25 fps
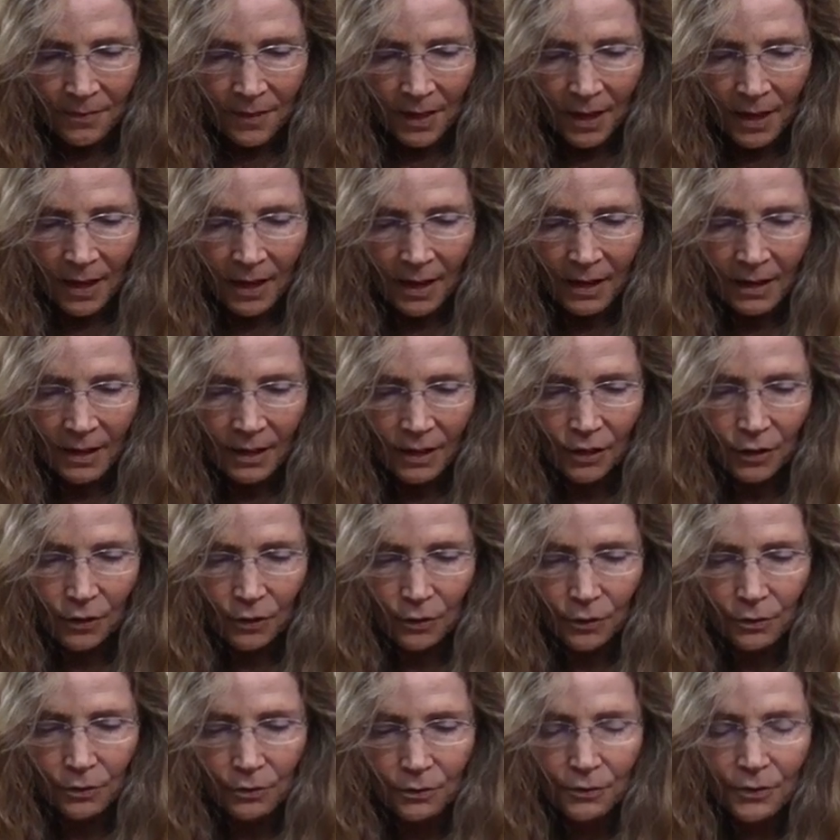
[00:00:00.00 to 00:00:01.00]
Thank
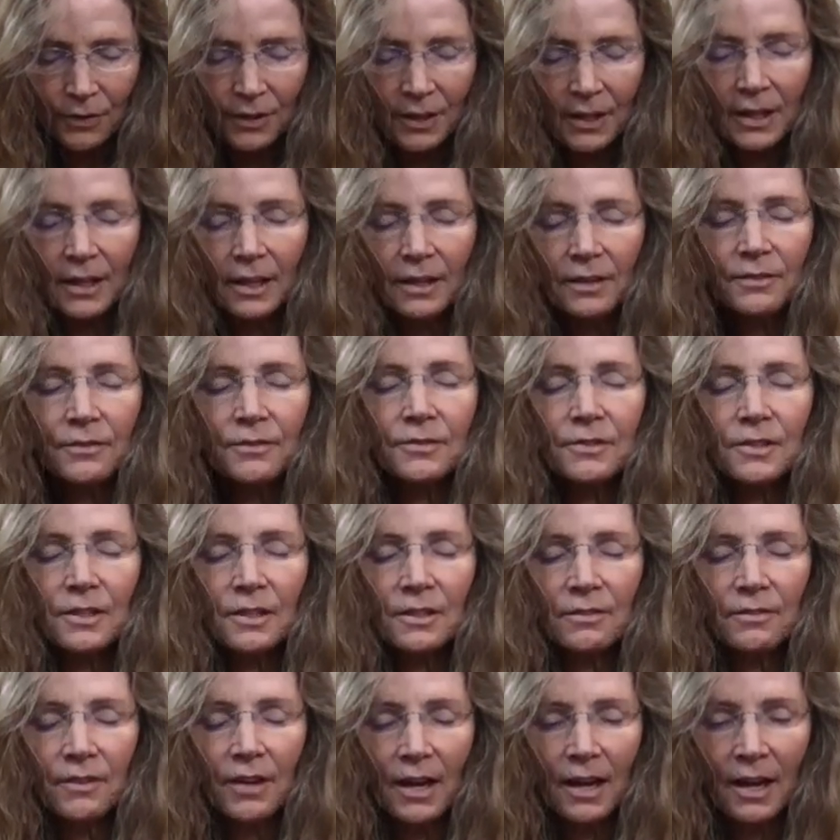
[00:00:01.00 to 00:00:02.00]
you for the gift
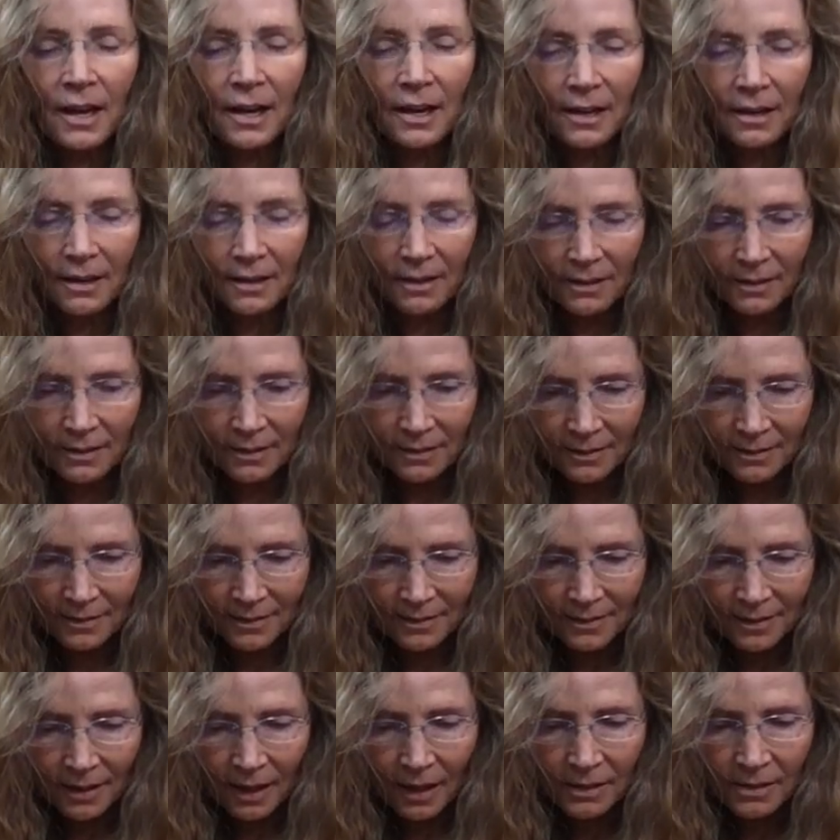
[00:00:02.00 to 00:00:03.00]
of air
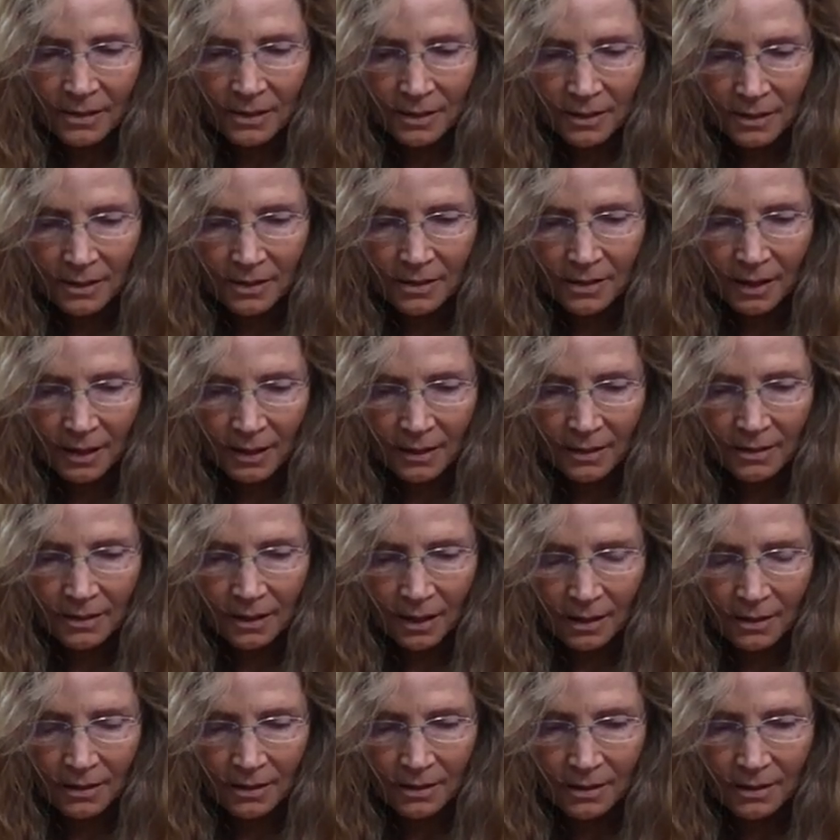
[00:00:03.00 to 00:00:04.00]
that sustains
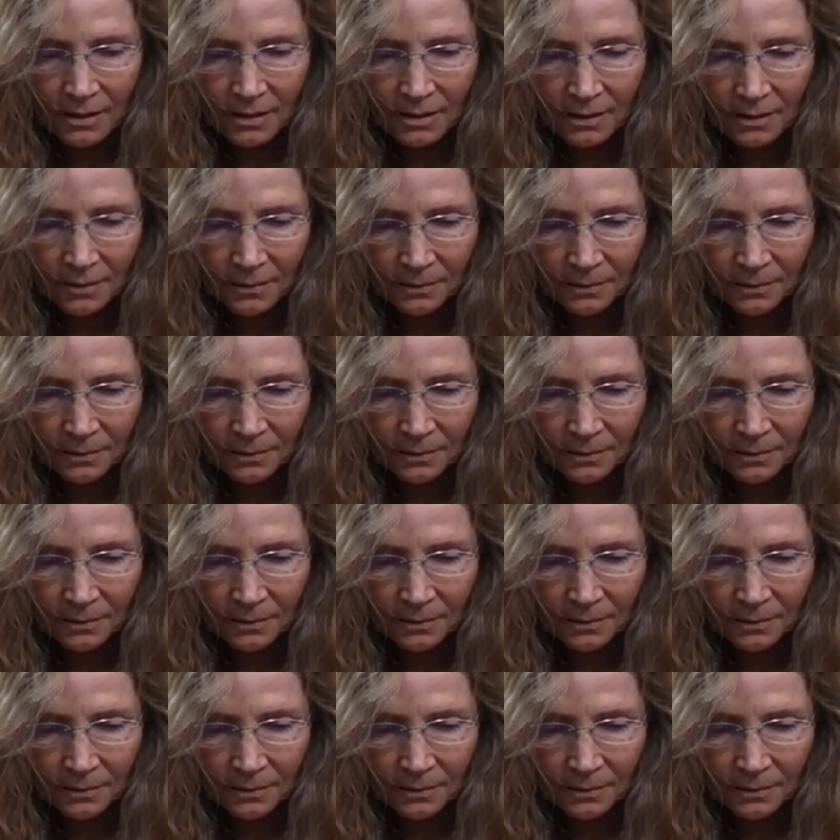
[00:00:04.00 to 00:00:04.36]
us.